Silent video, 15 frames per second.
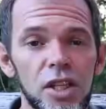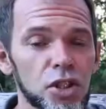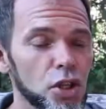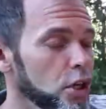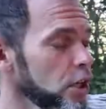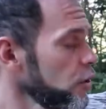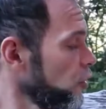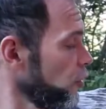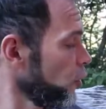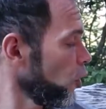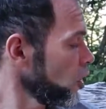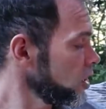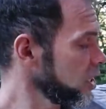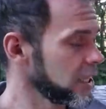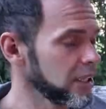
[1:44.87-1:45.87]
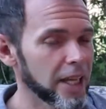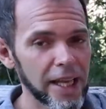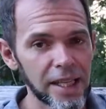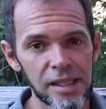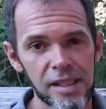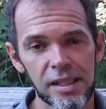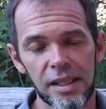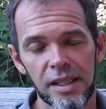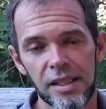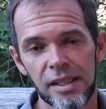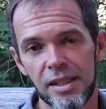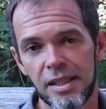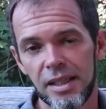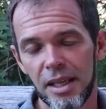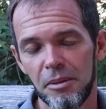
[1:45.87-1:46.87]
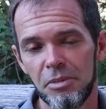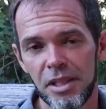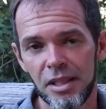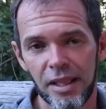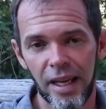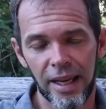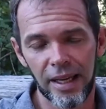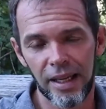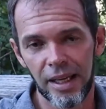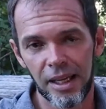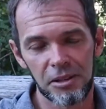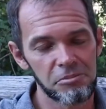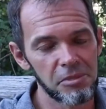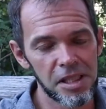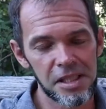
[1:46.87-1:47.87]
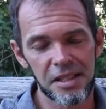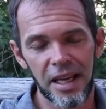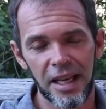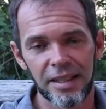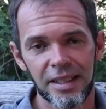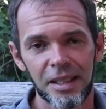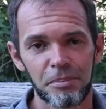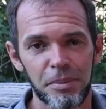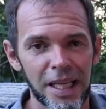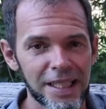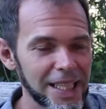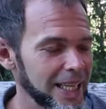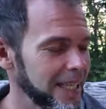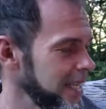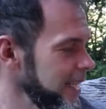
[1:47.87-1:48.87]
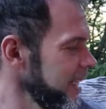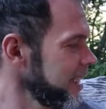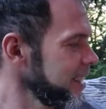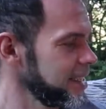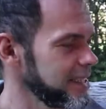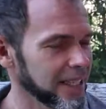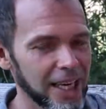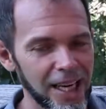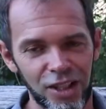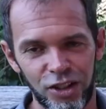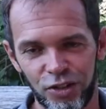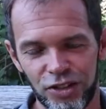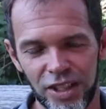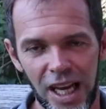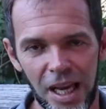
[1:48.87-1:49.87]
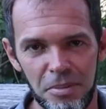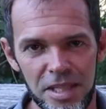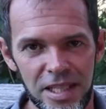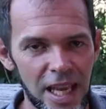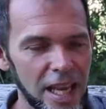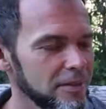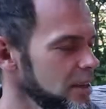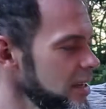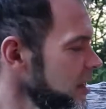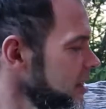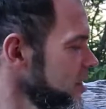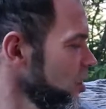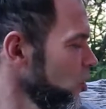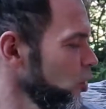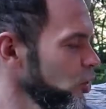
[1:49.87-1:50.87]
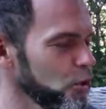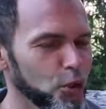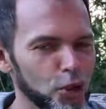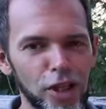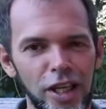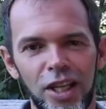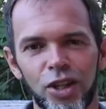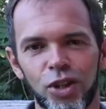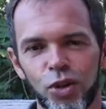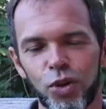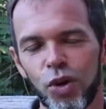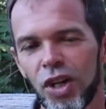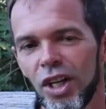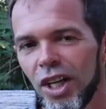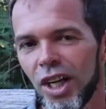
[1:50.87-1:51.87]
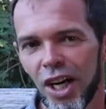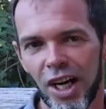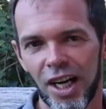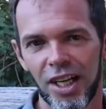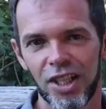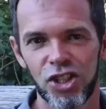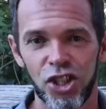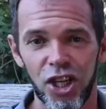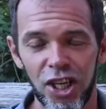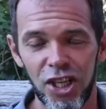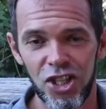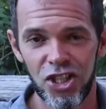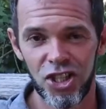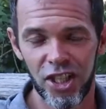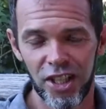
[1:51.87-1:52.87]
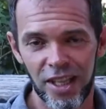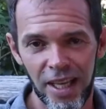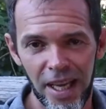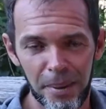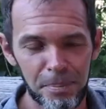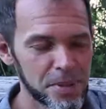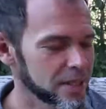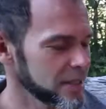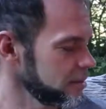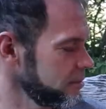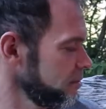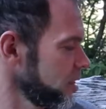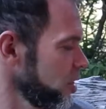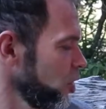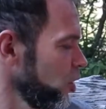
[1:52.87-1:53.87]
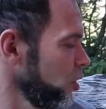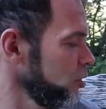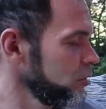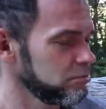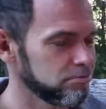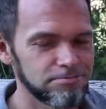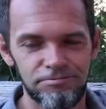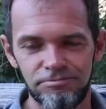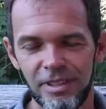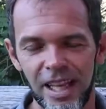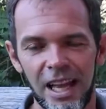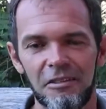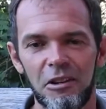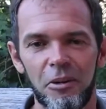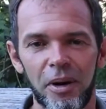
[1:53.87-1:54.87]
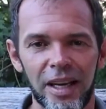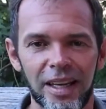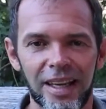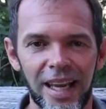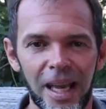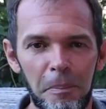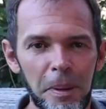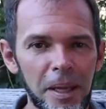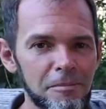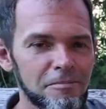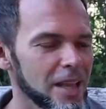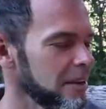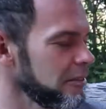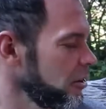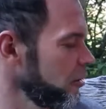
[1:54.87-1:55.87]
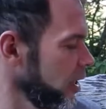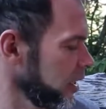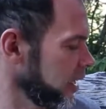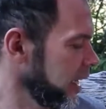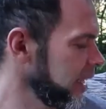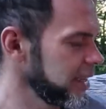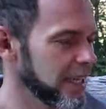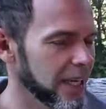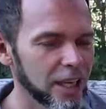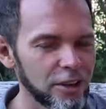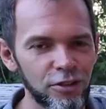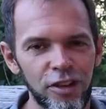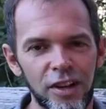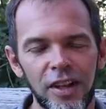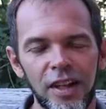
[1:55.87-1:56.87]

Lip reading: So at first glance, it seems like it's not that bad idea. It's kind of time saving, so you don't need to change the depths, so everyone happy, everyone can dive.